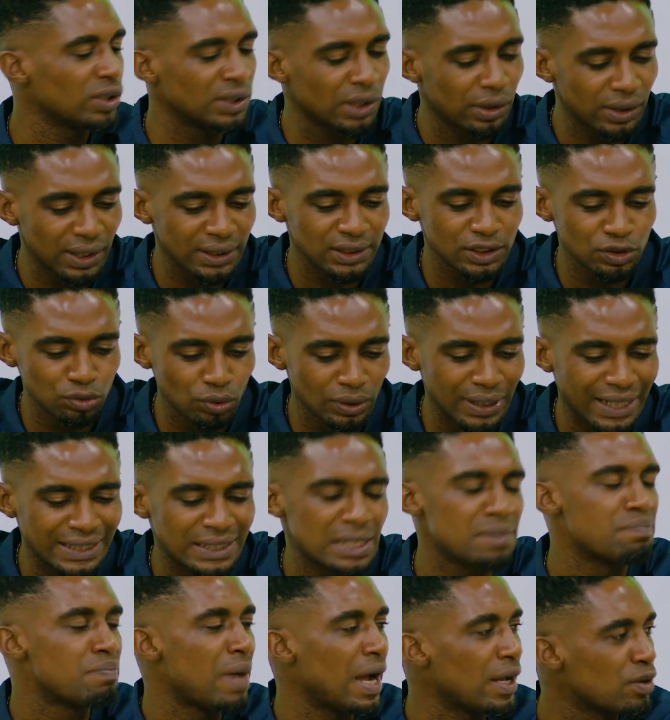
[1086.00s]
they already know that
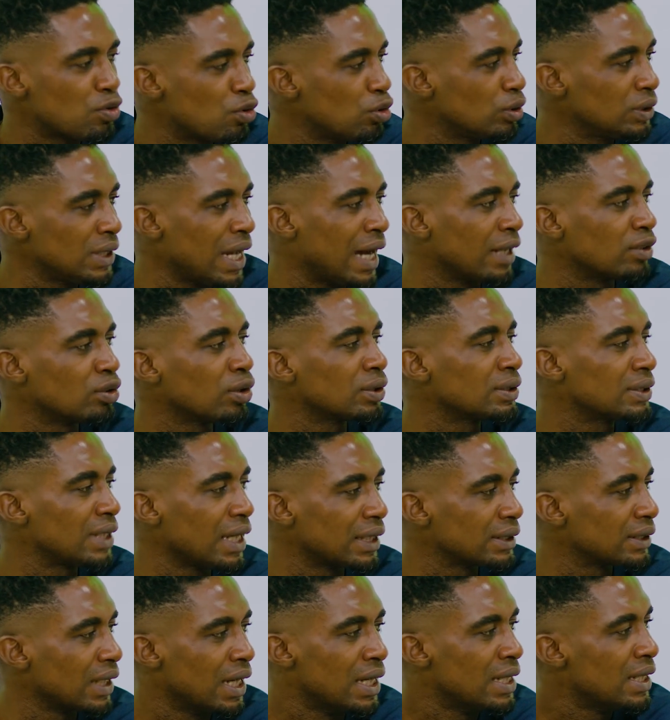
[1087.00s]
they might go there and not
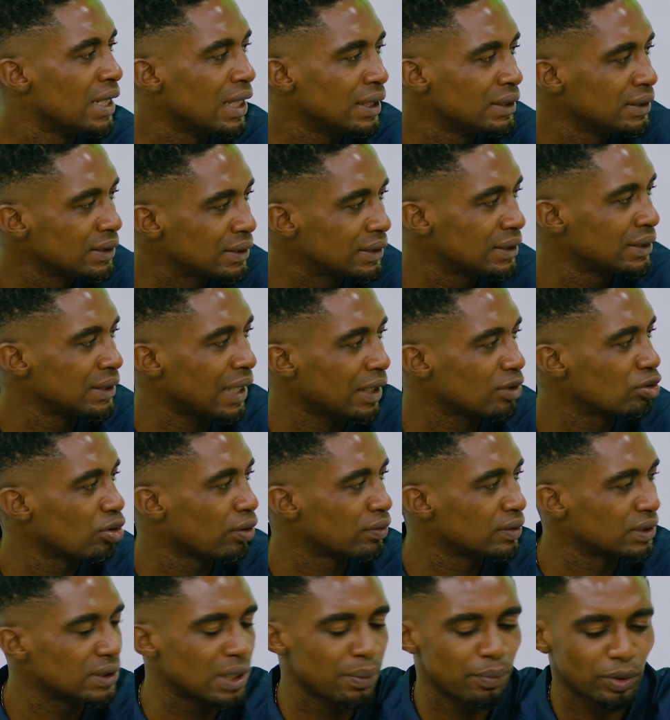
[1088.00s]
get anything out
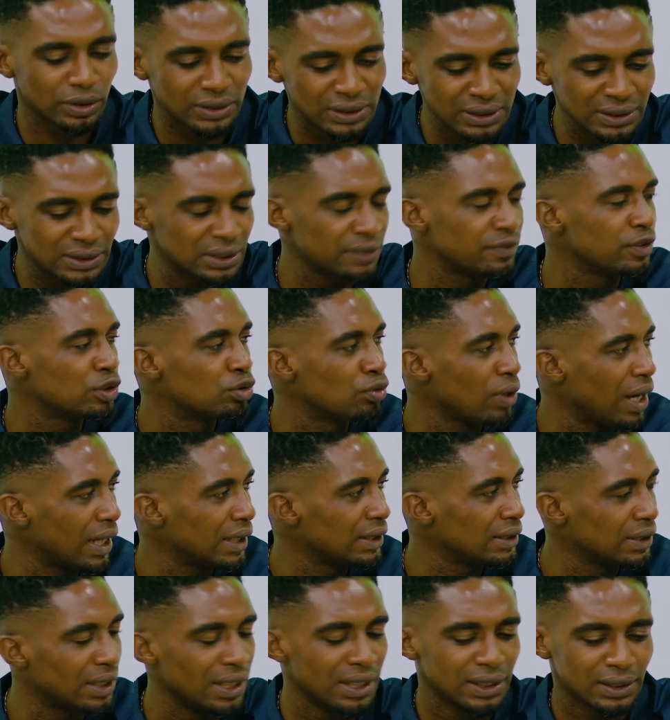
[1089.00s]
of the game. But
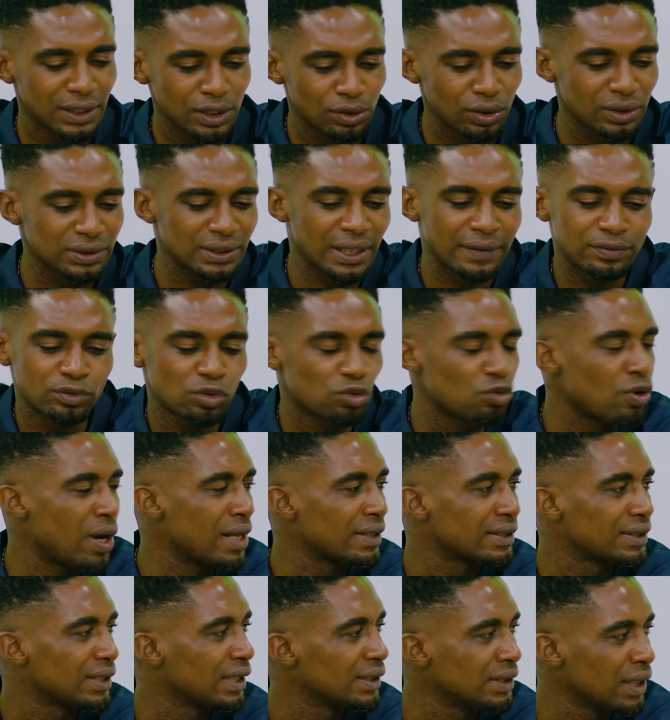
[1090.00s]
individually, they just have to go
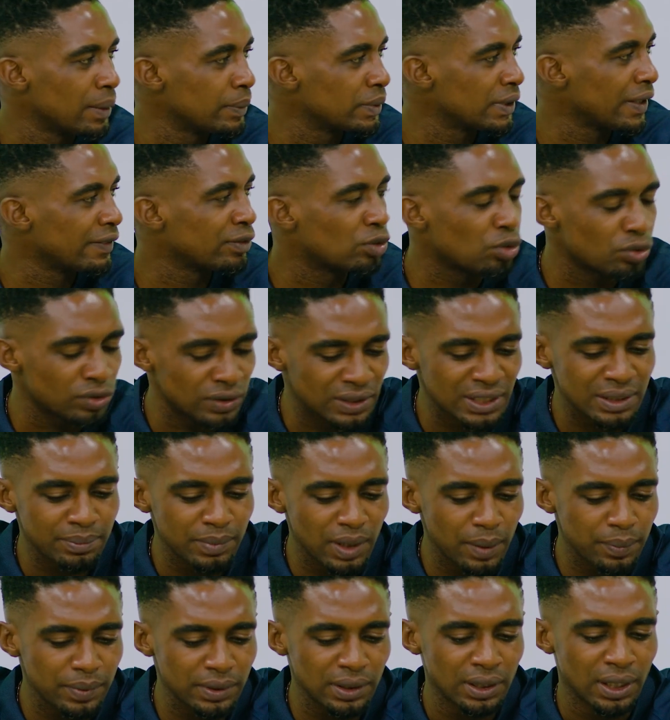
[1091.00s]
and sell themselves to see
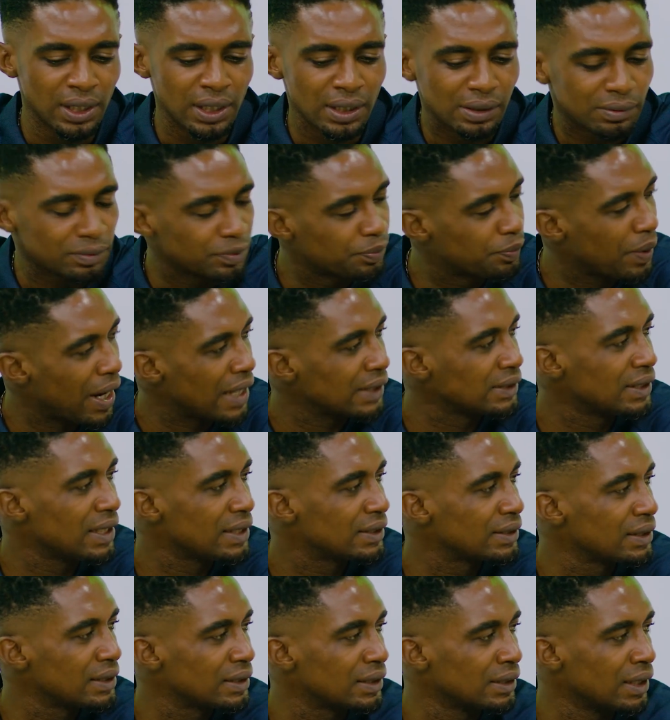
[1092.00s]
maybe by
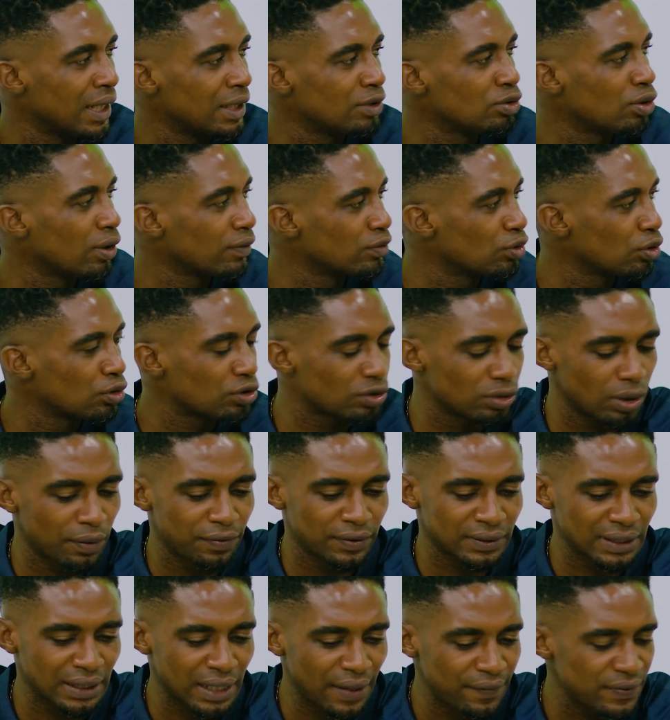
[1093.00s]
next season any of those clubs
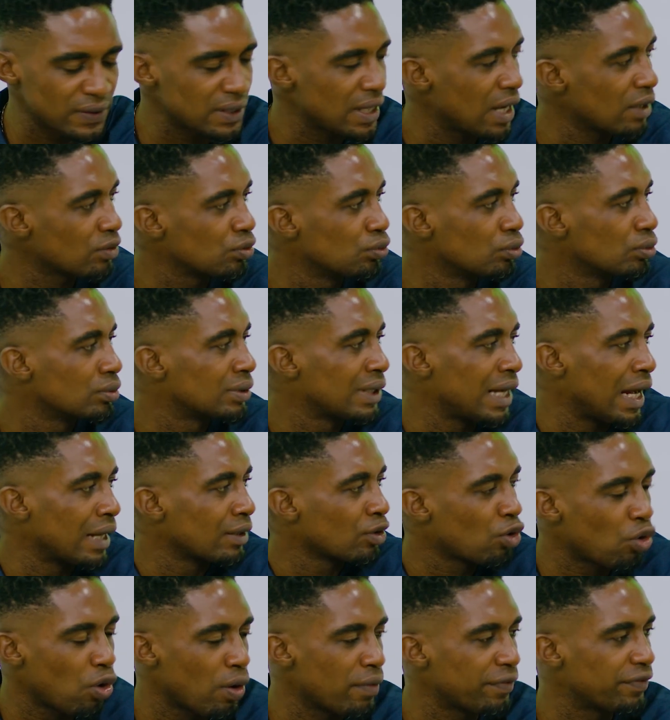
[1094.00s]
for South Africa
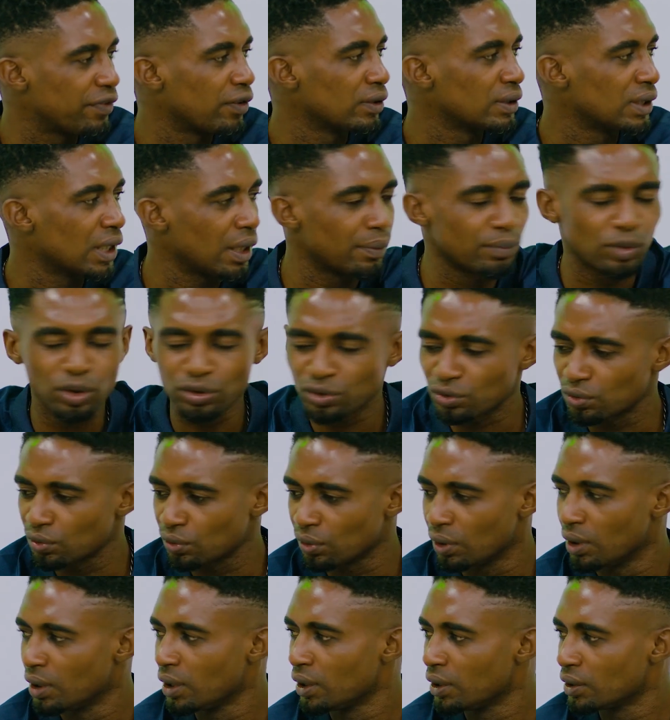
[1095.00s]
can come for them
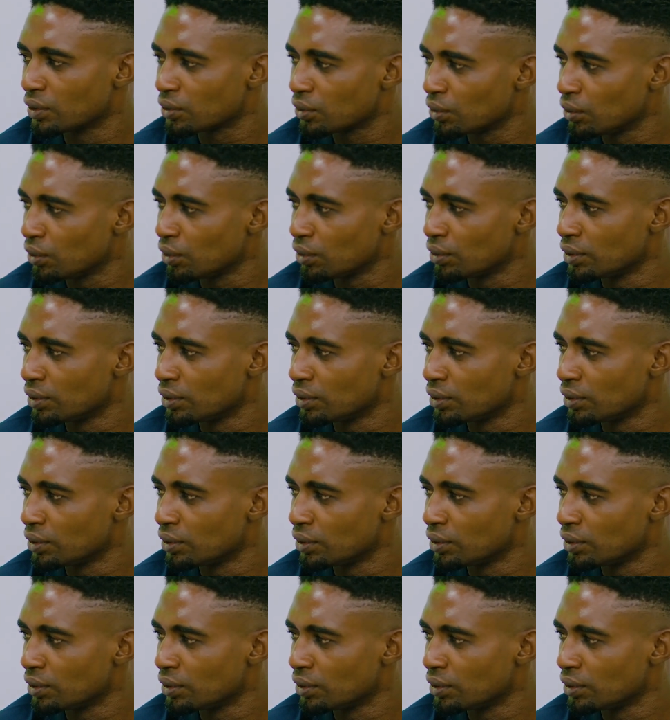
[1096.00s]
also. So